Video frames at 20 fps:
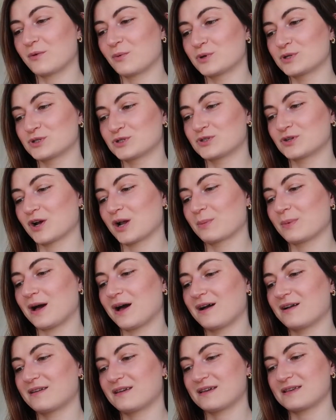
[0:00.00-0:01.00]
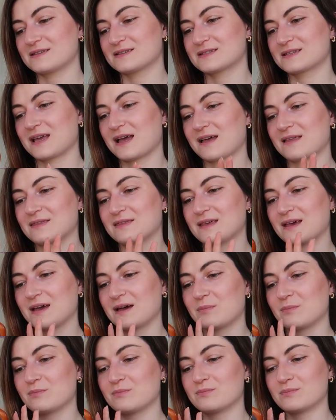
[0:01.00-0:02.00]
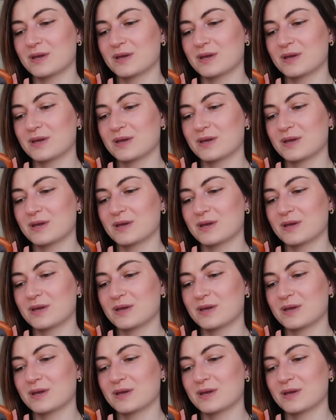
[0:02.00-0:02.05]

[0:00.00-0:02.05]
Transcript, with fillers: I want to talk about is uh, the